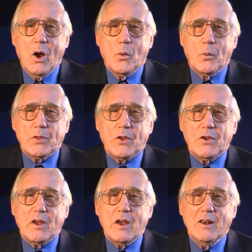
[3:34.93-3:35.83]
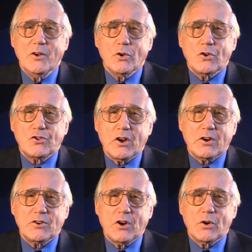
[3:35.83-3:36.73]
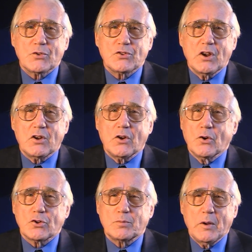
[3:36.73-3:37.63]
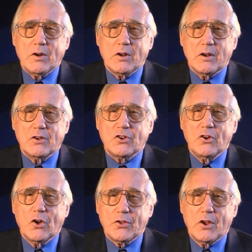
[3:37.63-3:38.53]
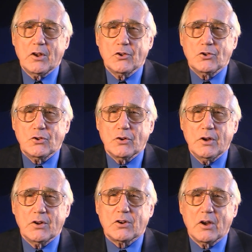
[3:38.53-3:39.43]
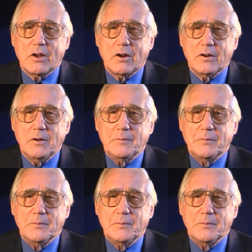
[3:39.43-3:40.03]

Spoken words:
Whether the Illinois Secretary of State knows better is another issue entirely.